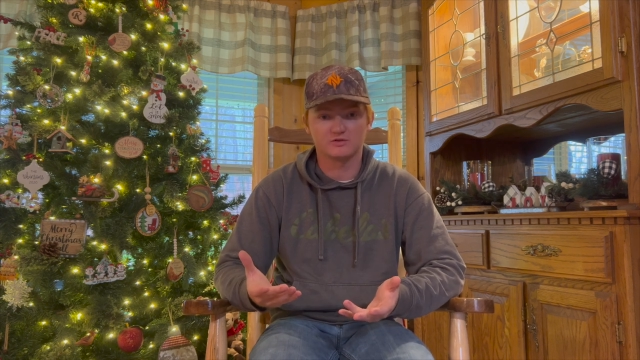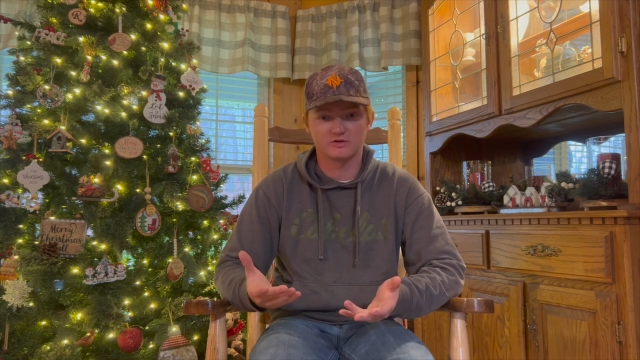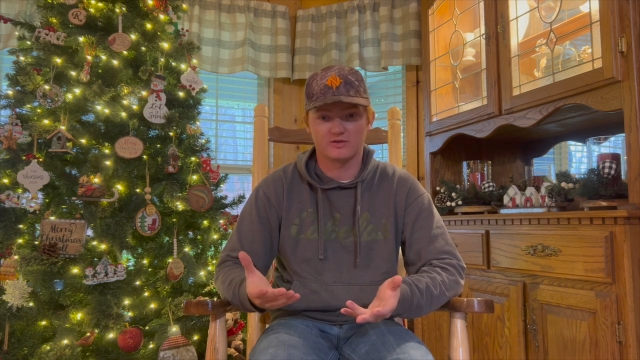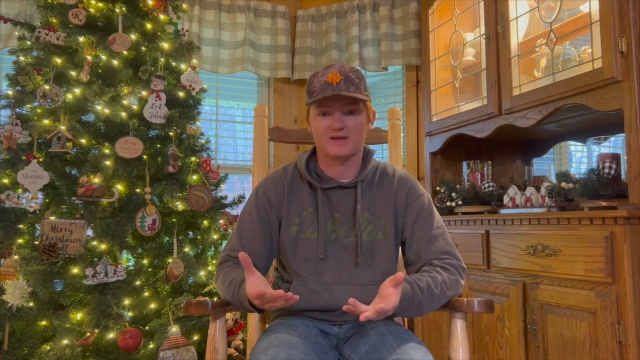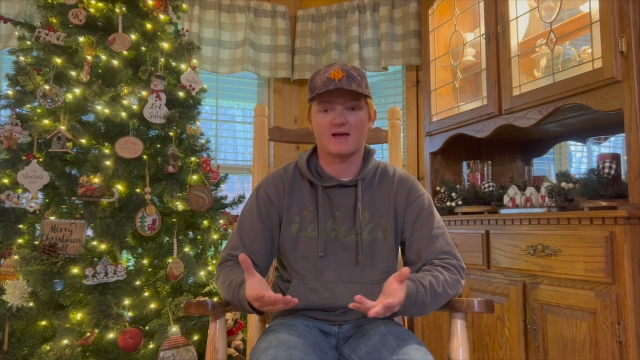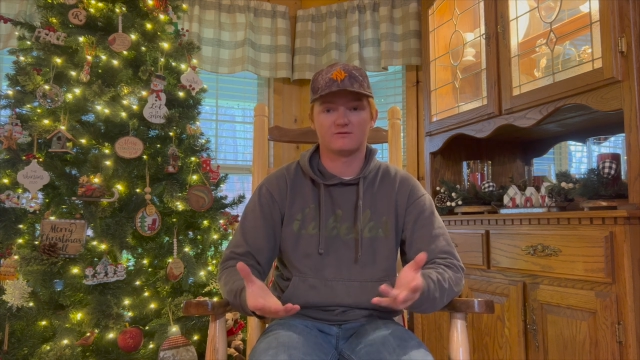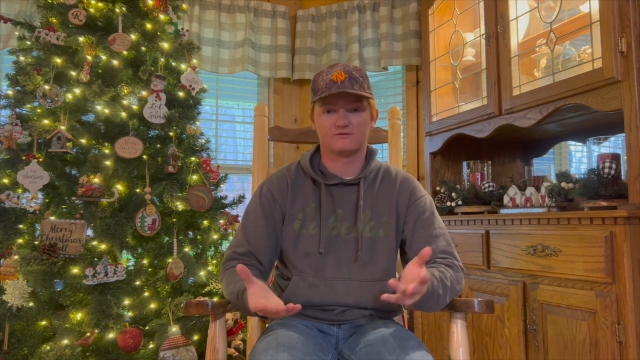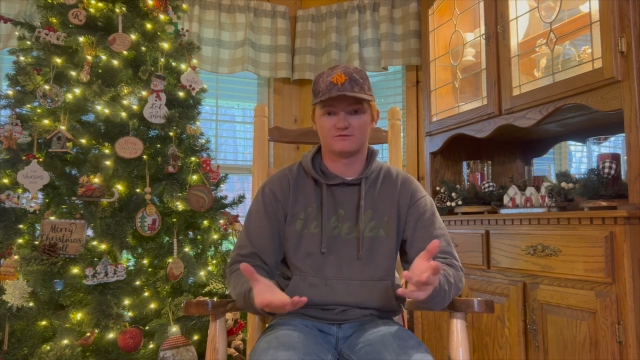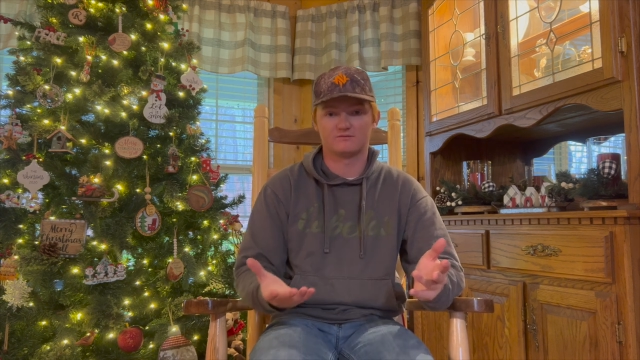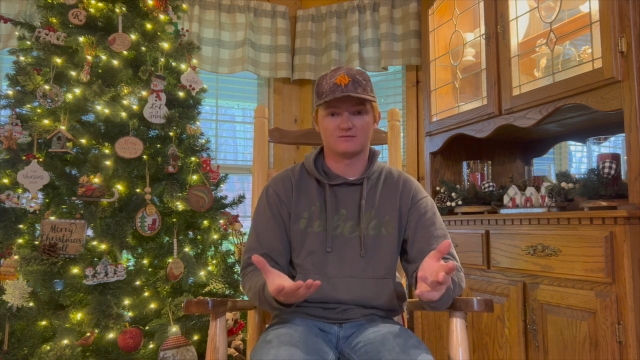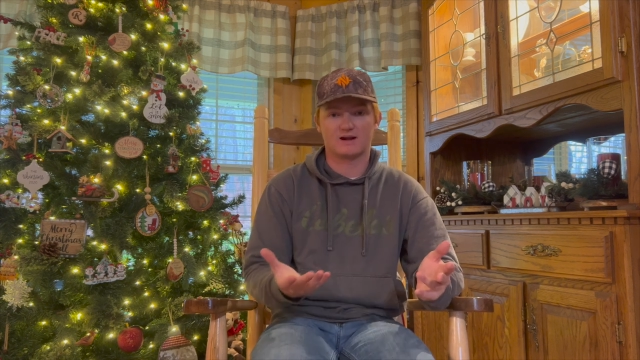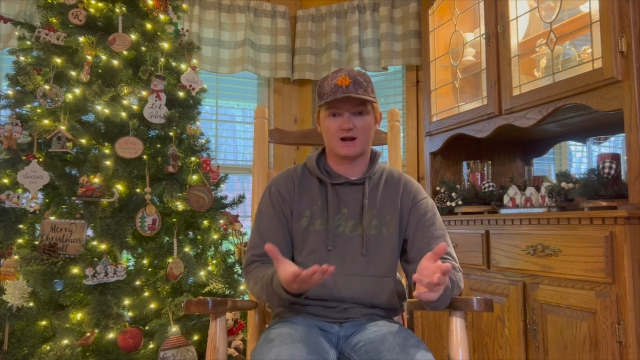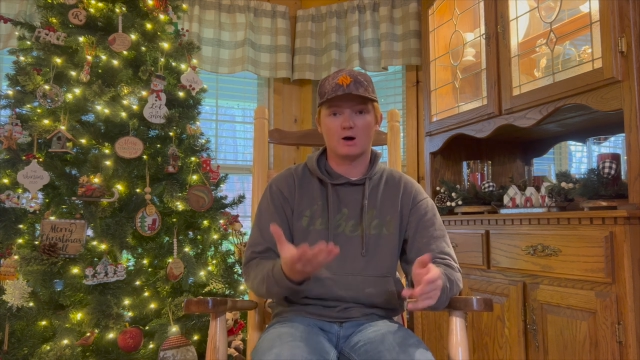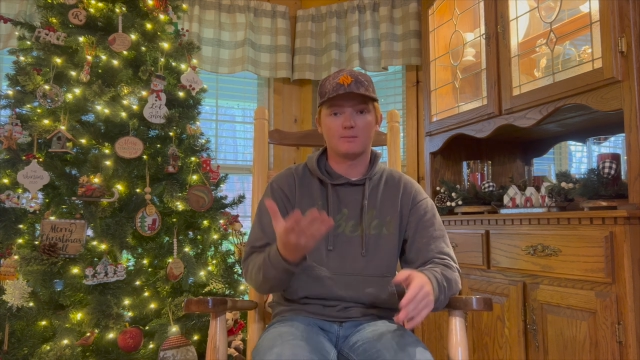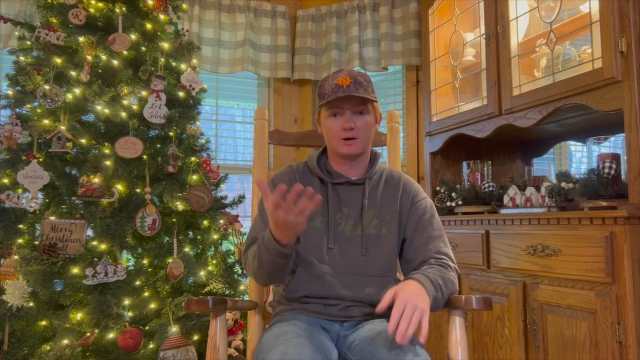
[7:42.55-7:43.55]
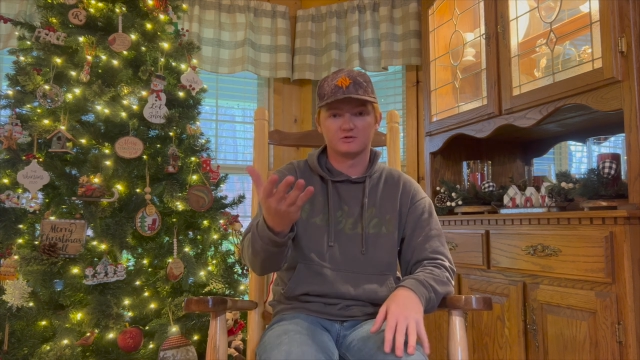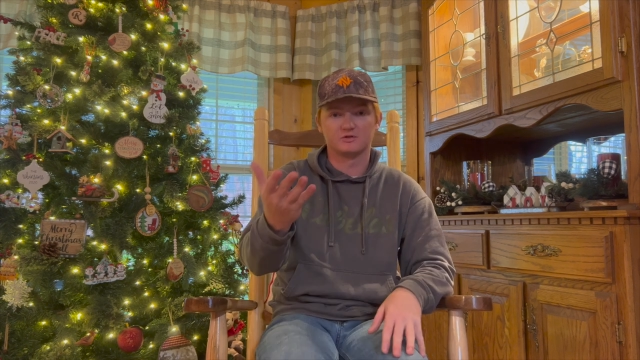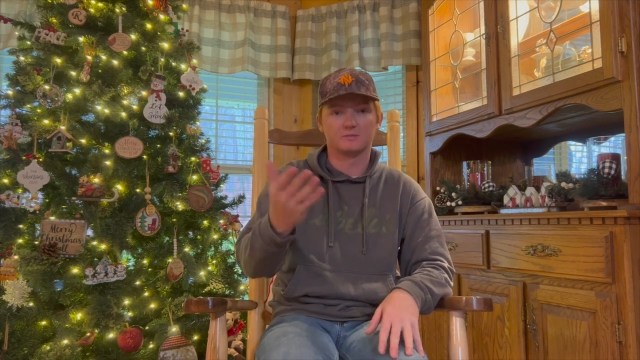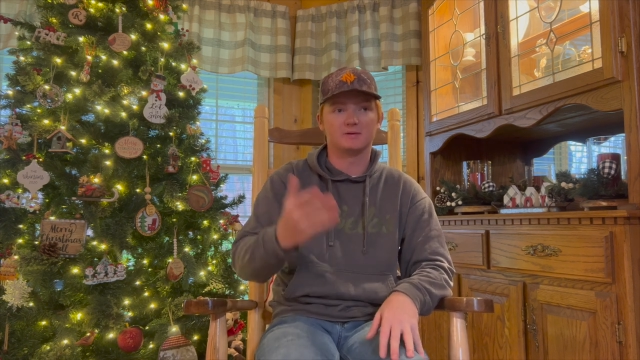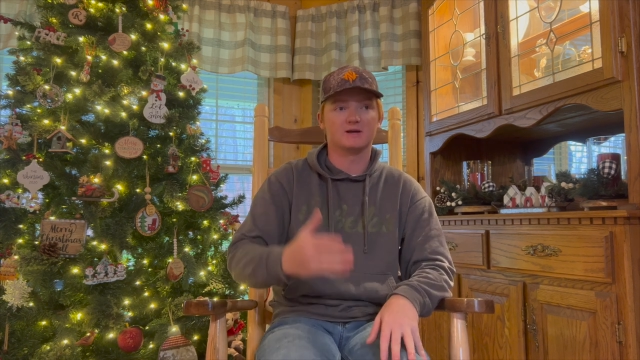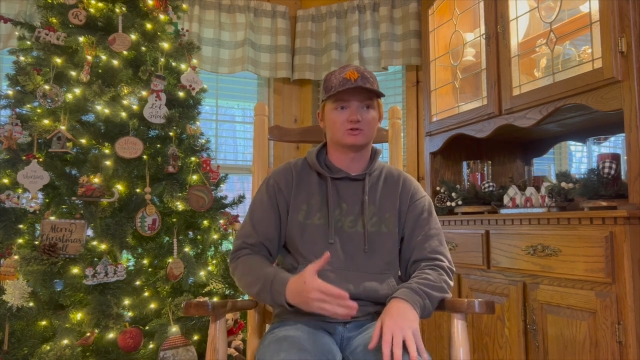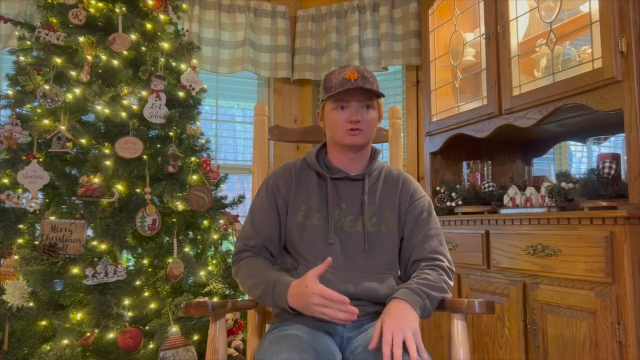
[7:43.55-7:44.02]
So they had, and I'll post a
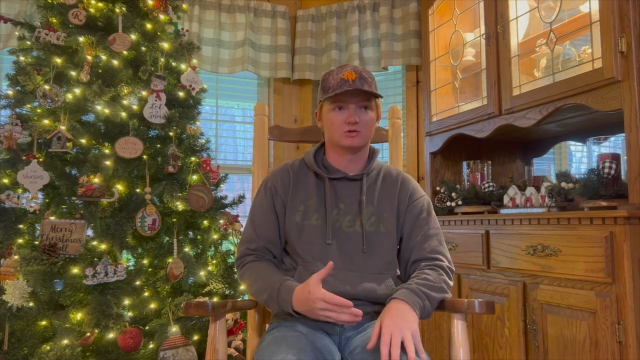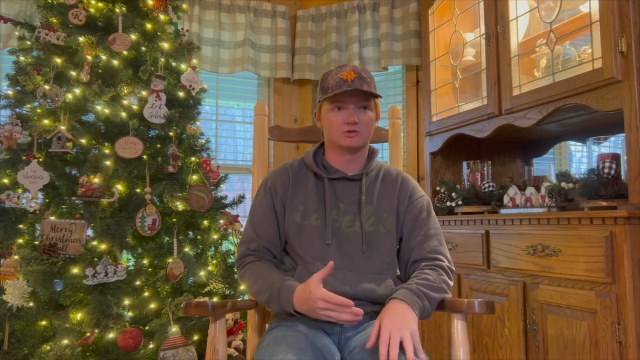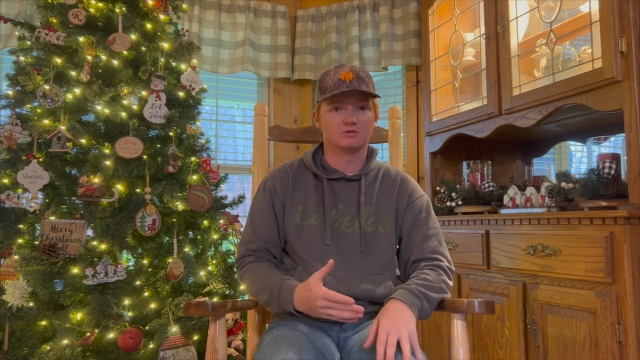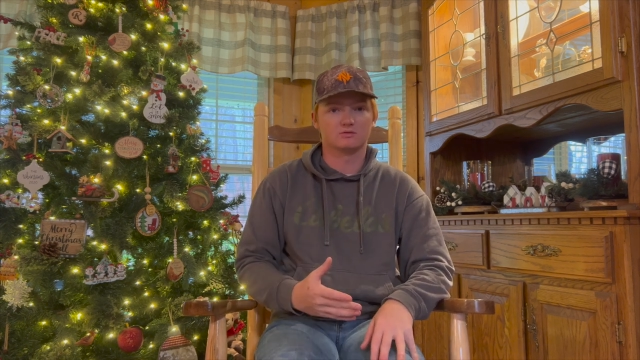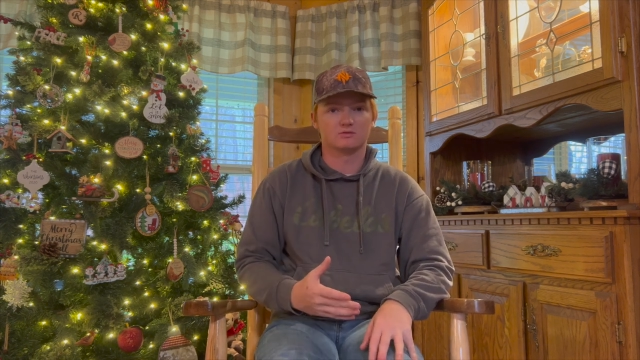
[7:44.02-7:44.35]
picture